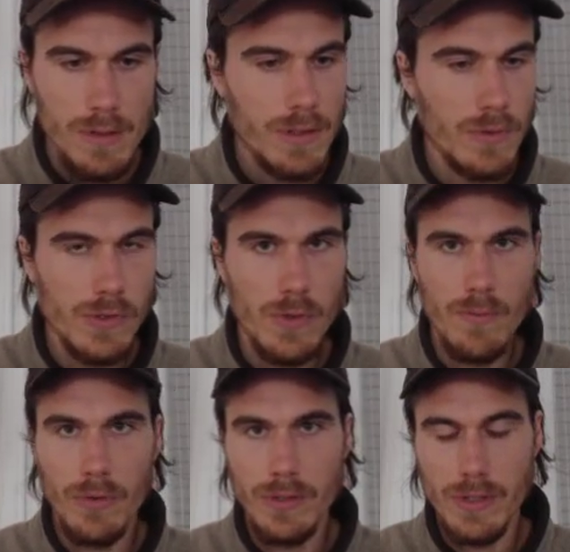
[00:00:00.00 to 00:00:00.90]
it's also
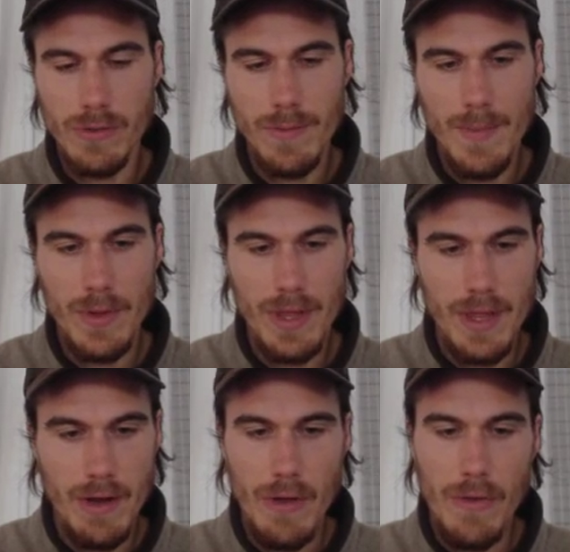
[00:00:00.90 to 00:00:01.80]
important to remember that
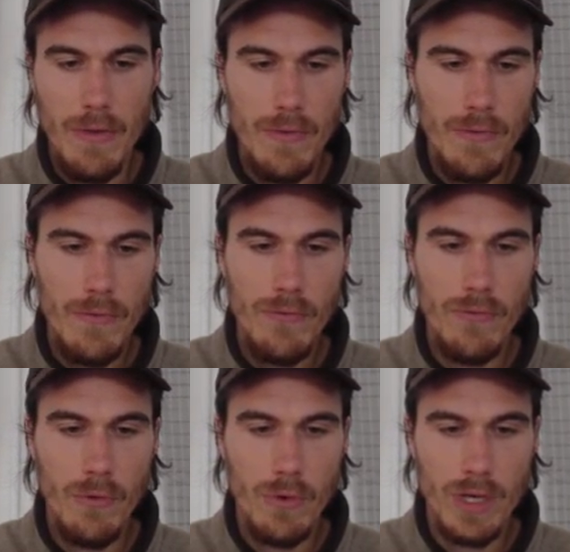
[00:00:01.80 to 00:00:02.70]
there are
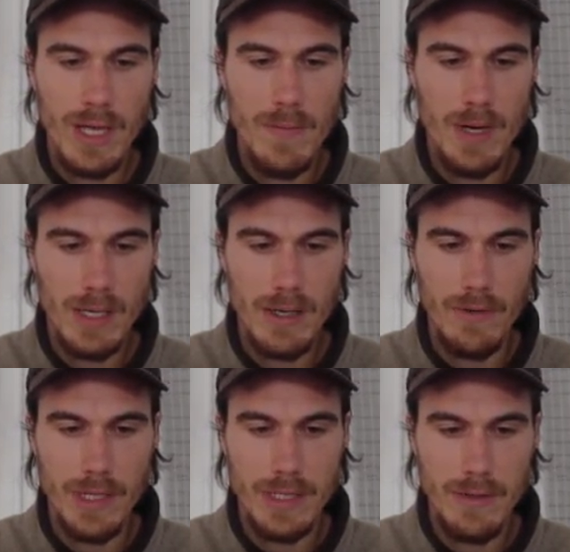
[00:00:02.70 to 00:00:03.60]
4 key marking
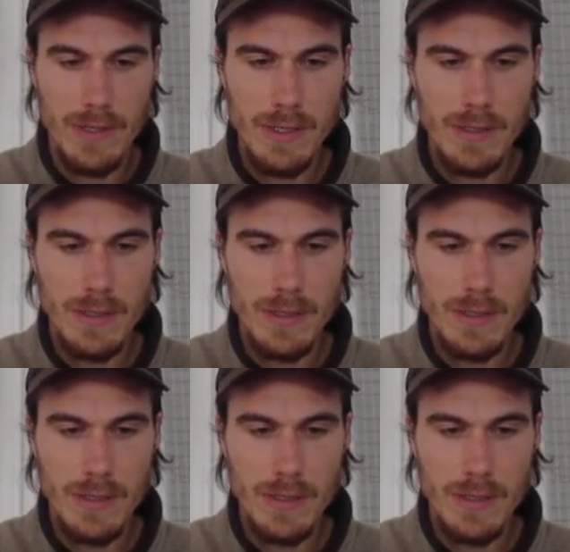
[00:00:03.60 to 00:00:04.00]
criteria: